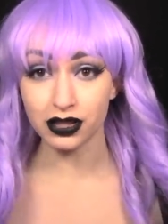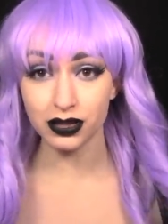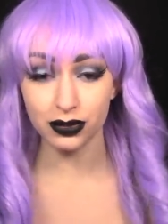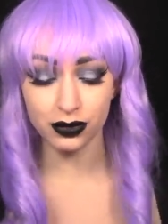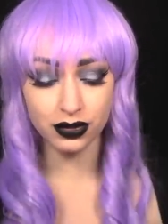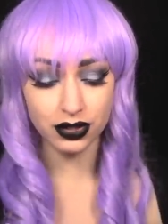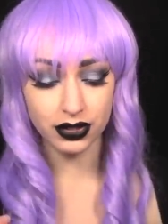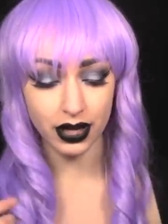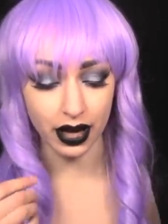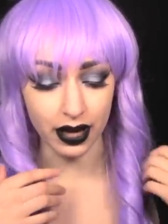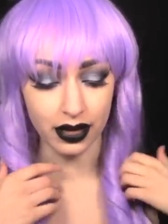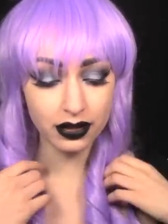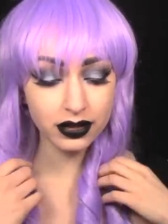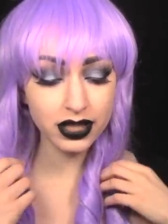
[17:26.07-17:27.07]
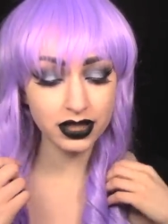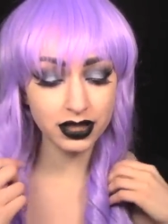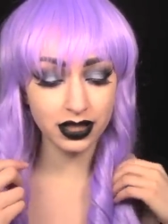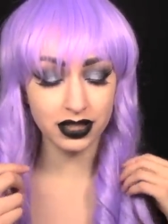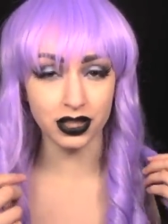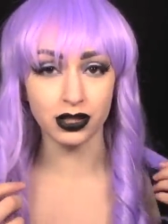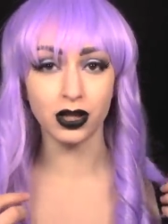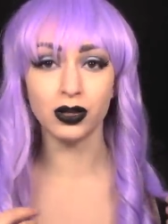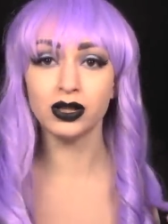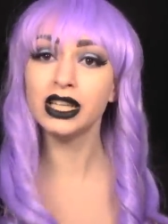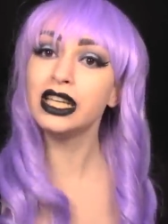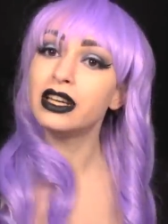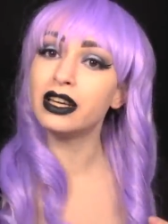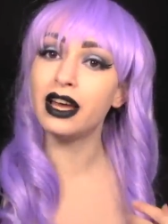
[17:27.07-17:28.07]
This was uh, listed as a
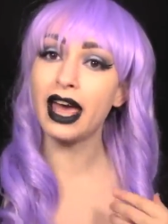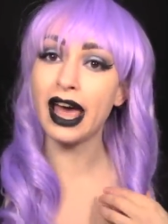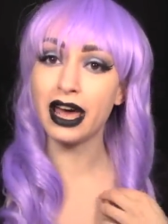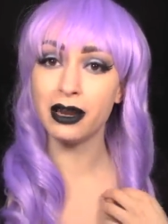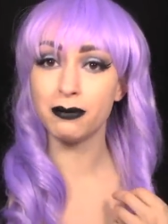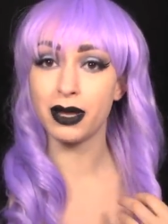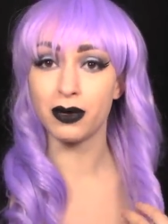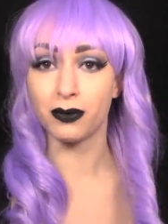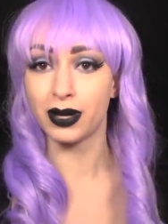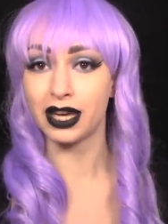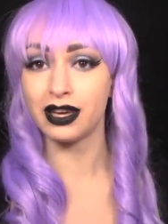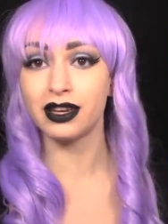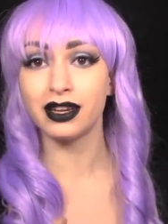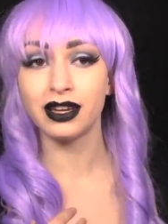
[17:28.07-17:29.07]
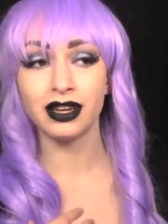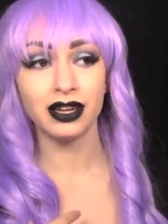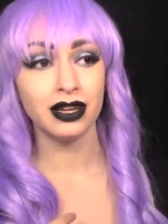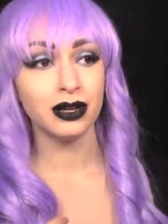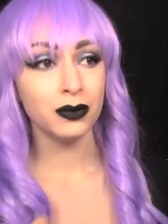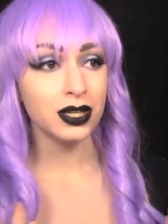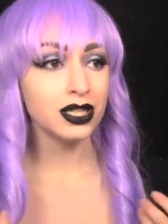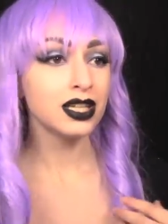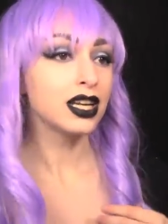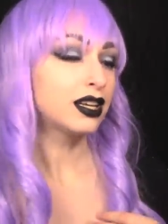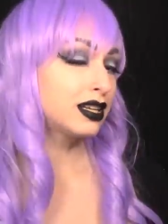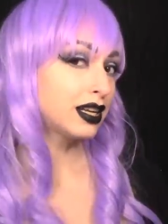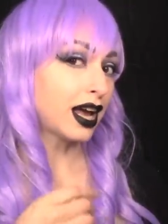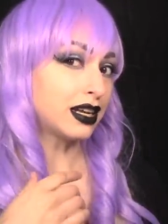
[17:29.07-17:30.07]
Lolita anime wig, which I
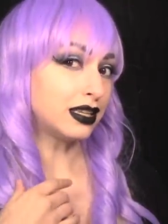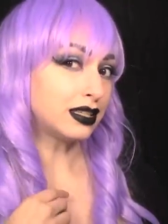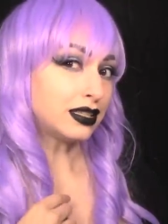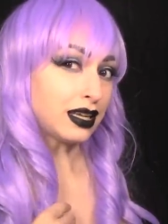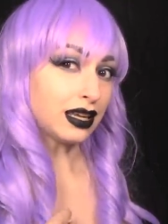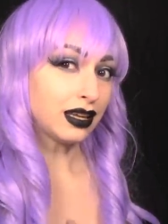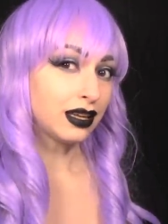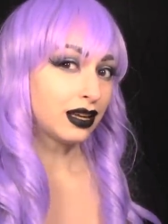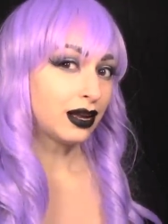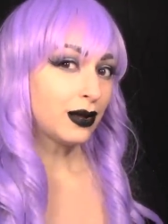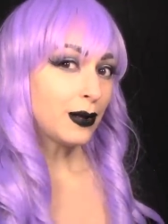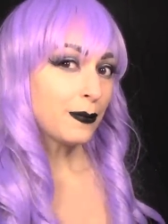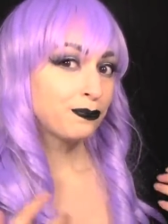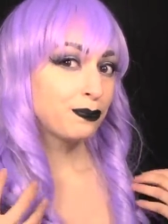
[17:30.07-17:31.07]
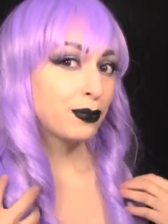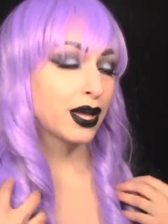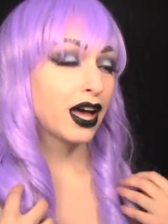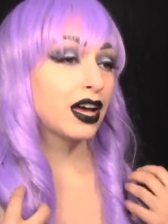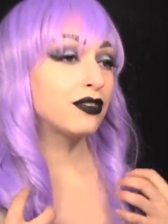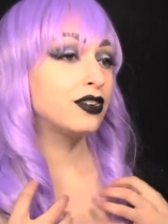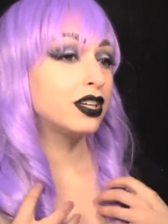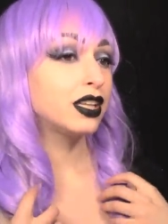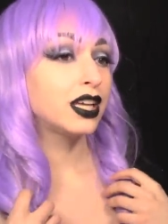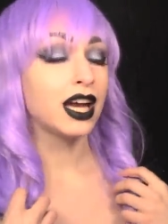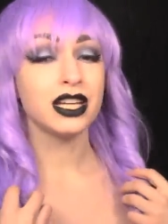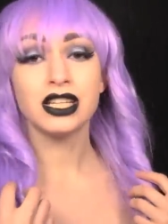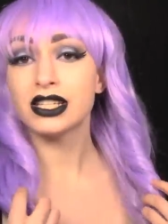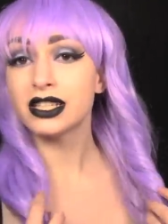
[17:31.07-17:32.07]
can kind of see. But I really,
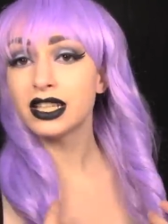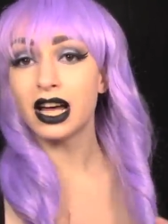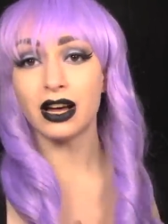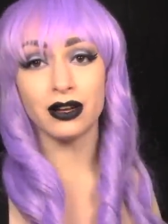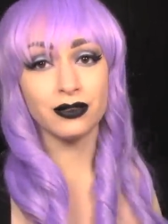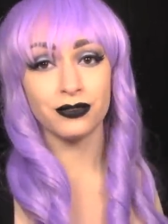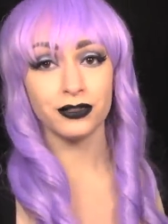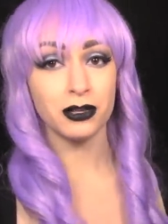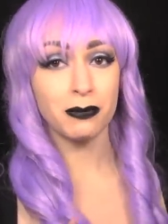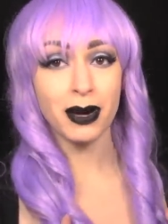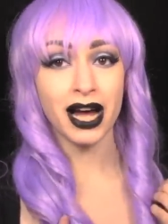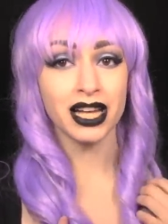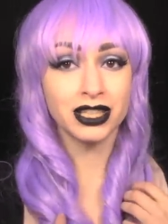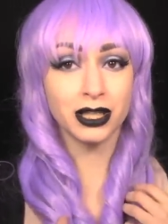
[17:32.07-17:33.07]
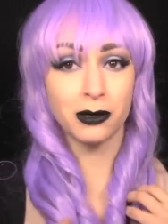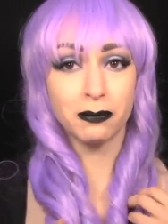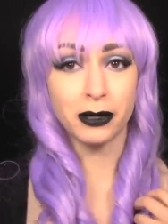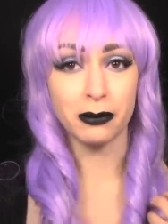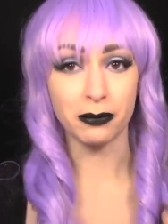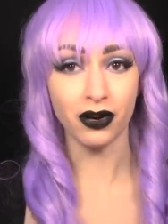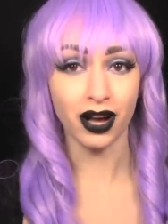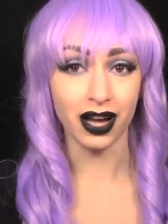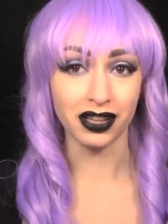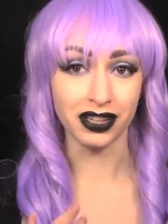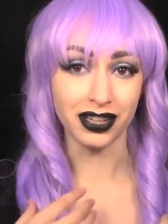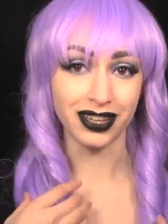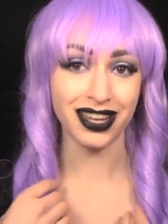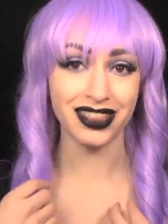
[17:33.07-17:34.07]
I just love the pastel purple
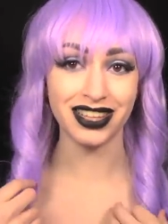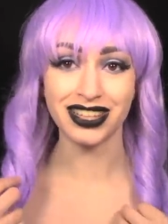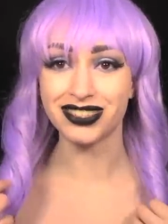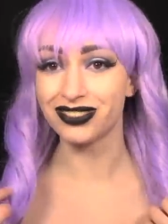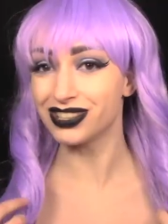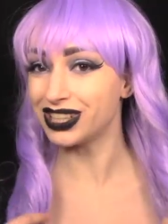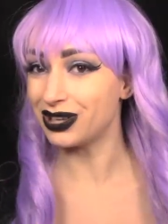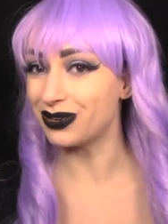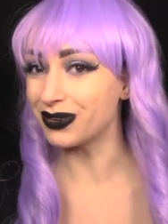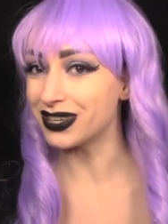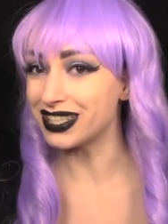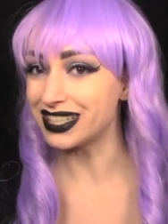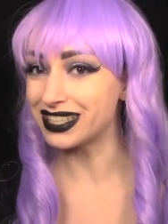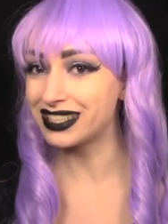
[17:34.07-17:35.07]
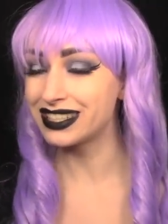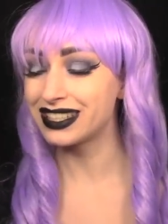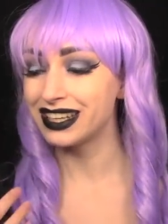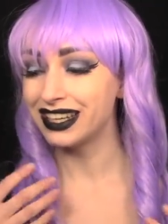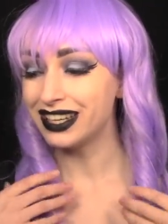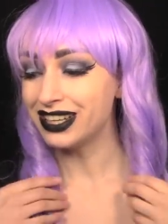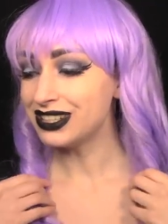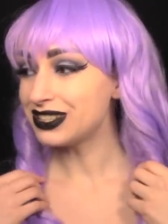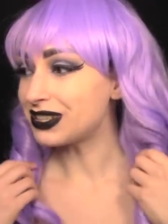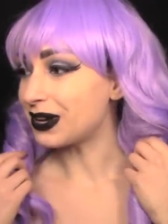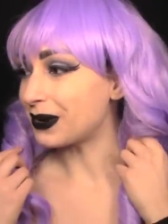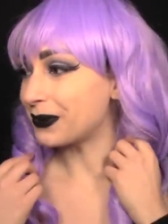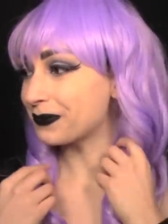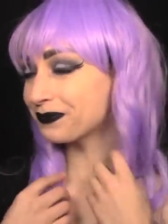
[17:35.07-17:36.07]
color, and I think it's really gorgeous.
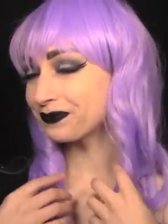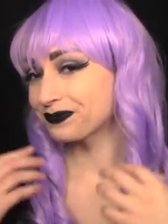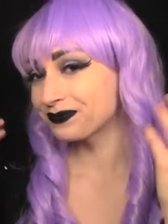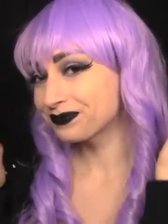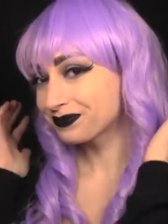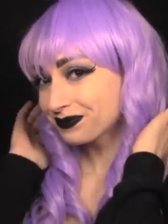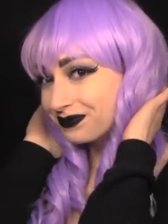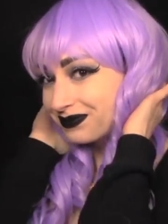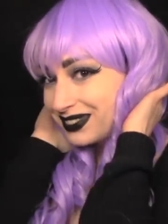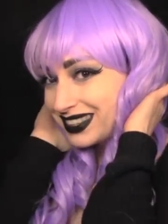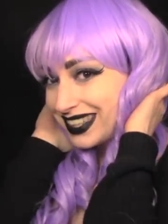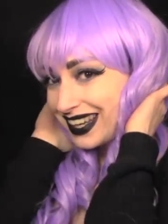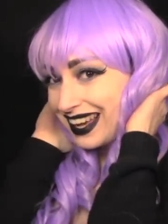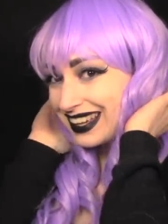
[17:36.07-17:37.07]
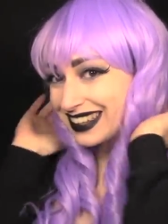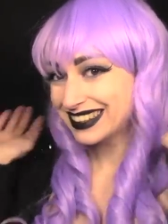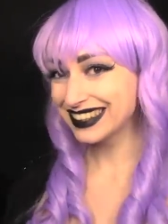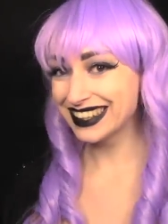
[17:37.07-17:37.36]
So, ta-da!